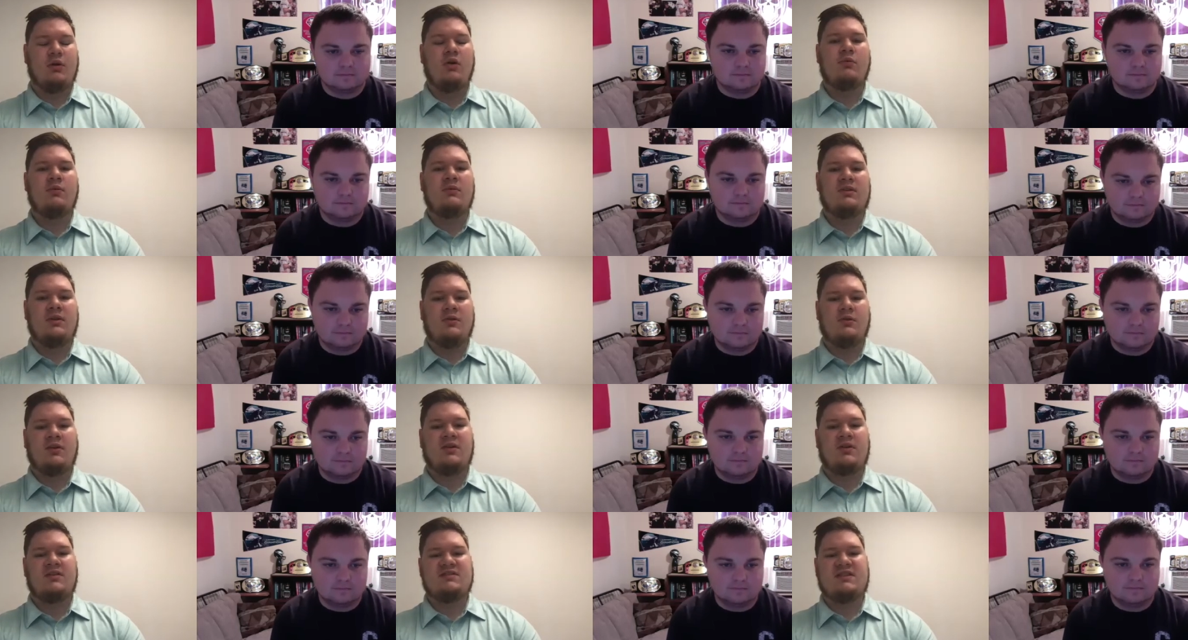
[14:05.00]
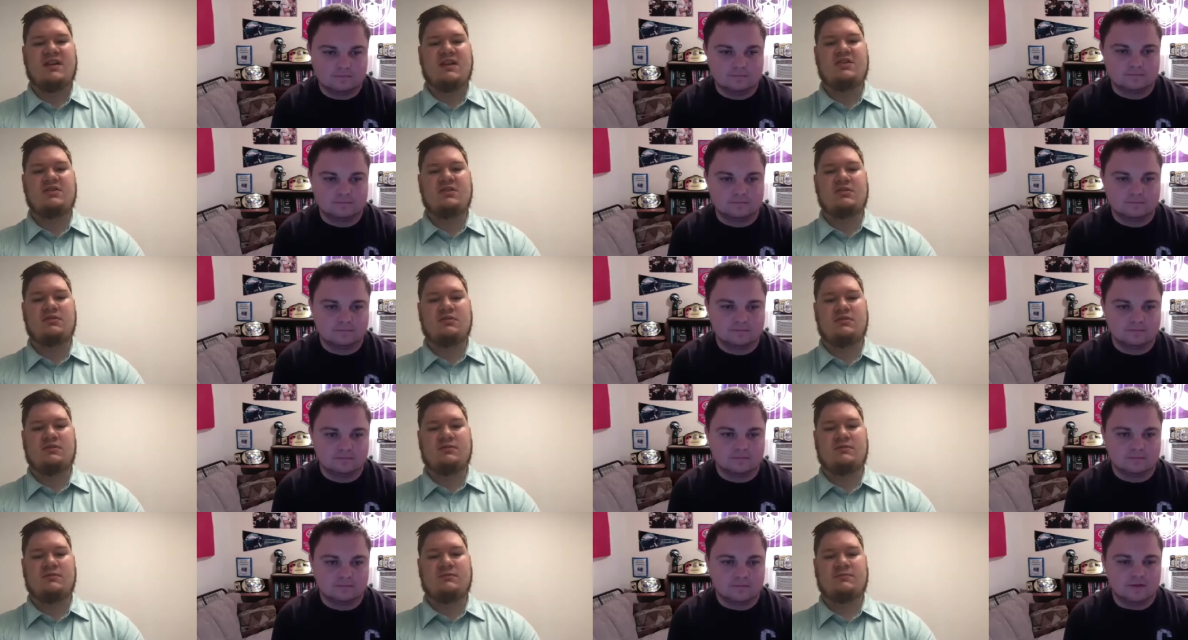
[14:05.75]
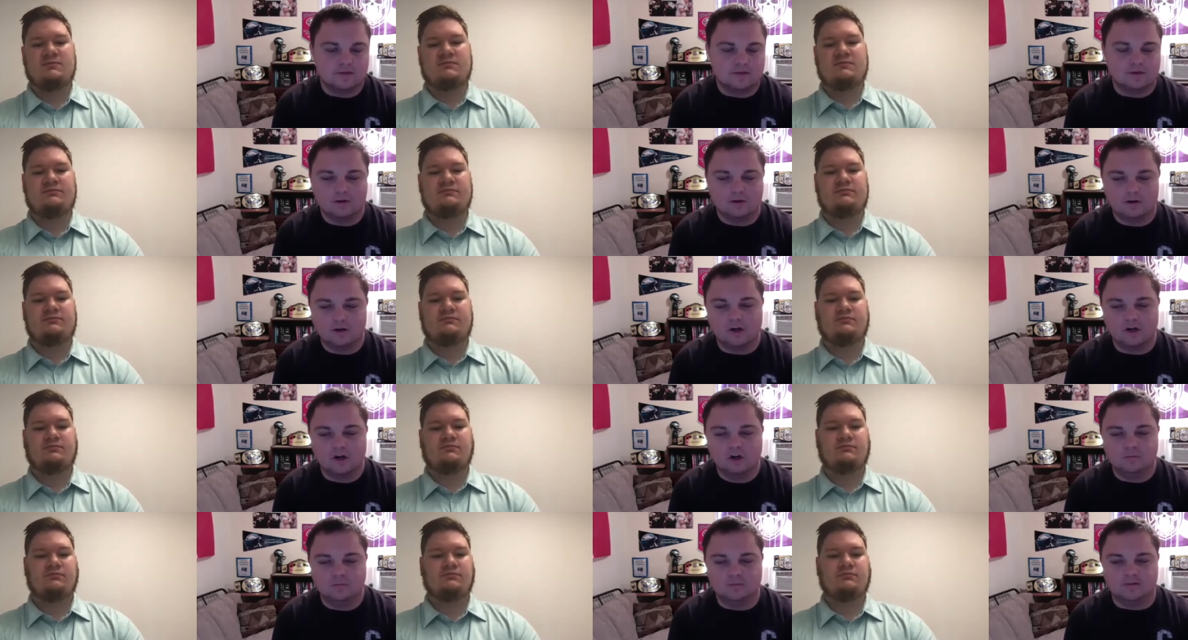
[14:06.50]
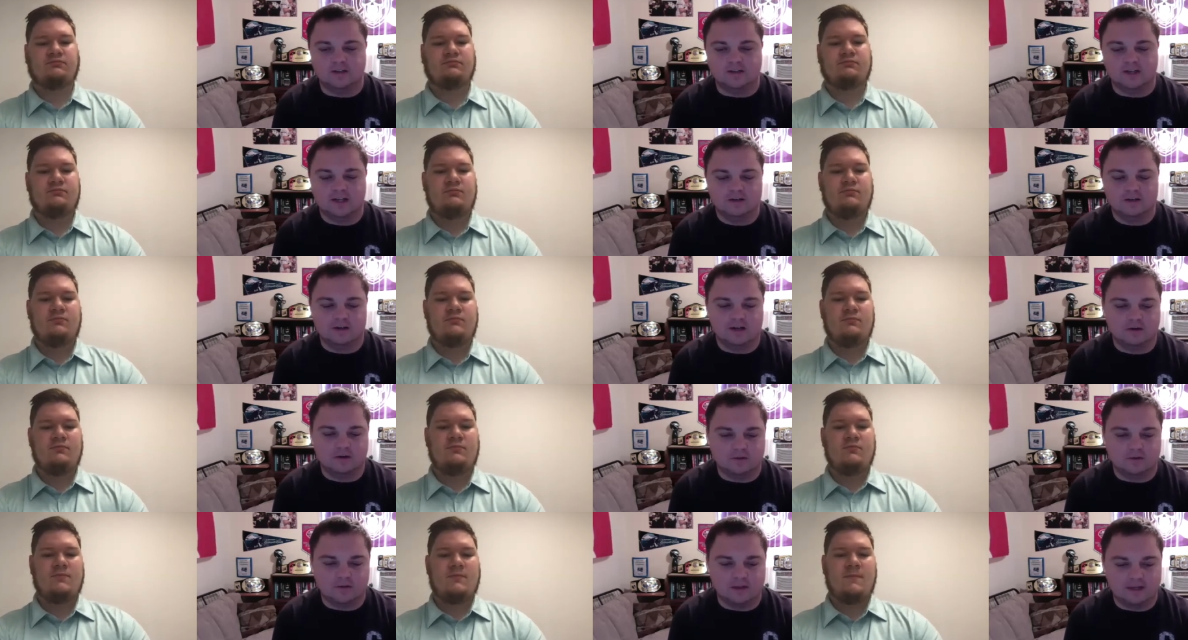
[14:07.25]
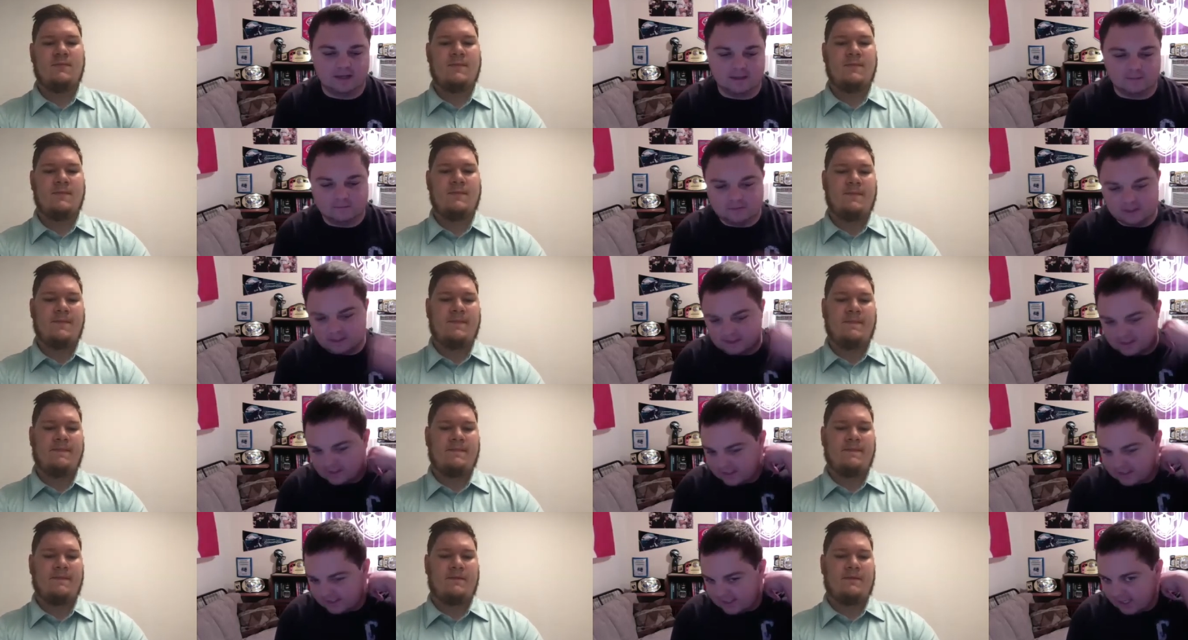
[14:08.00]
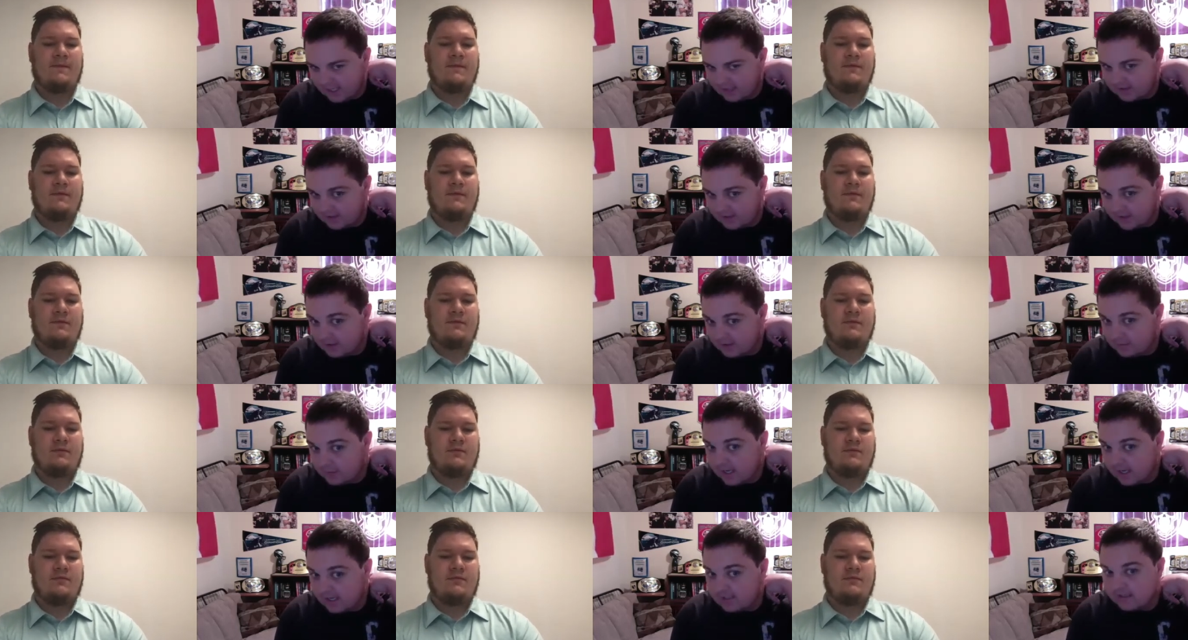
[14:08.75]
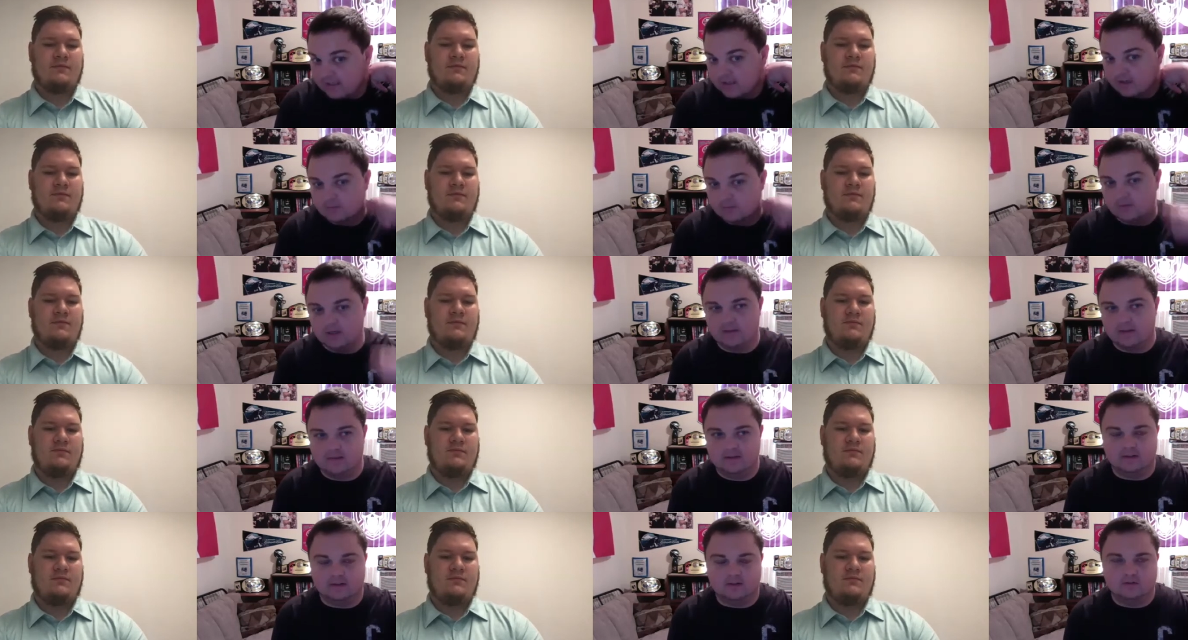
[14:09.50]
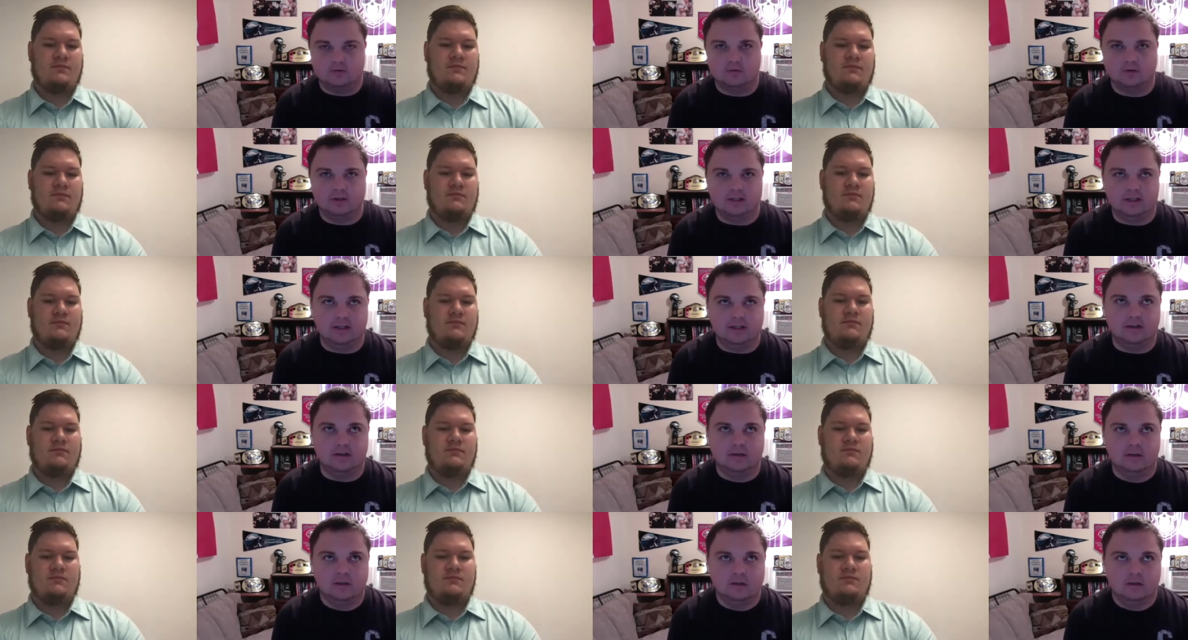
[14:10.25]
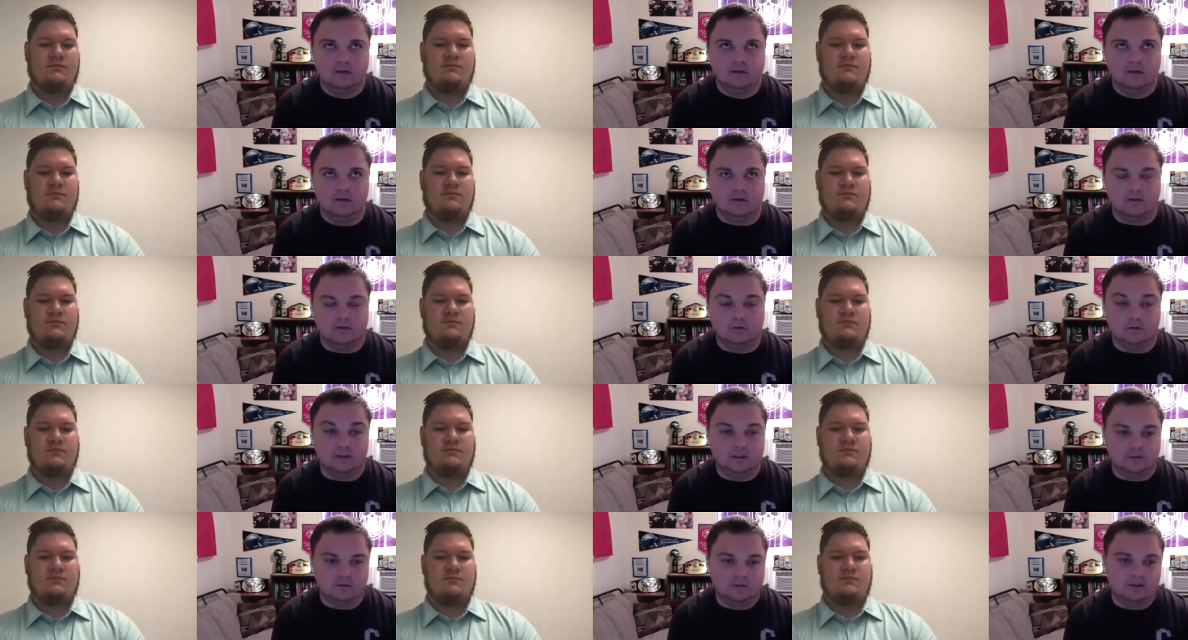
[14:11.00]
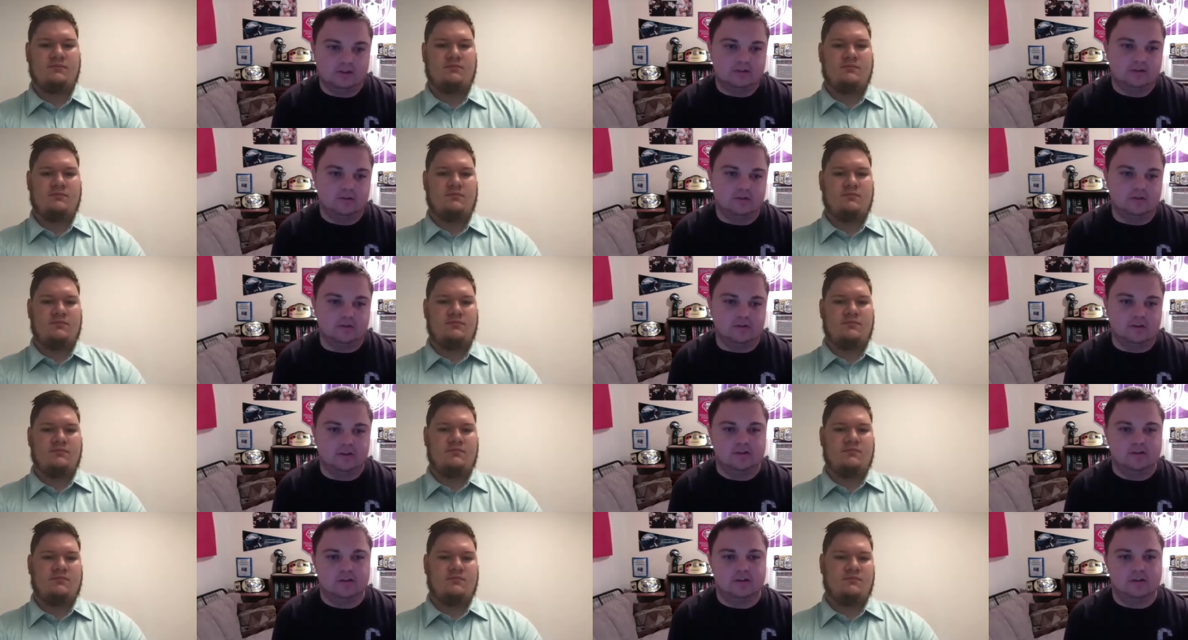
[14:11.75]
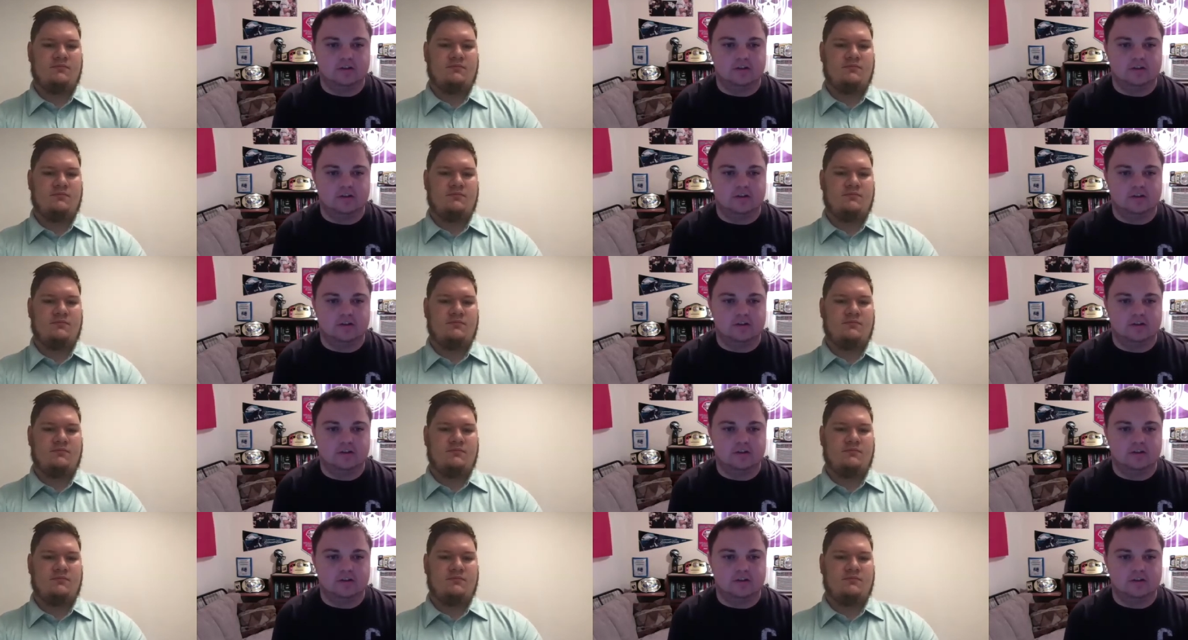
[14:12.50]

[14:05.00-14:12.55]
Speaker 1: with the organization.
Speaker 2: There are hopes. I don't. I don't think I'm letting any cats out of the bag here, but I think 20 the 2022 season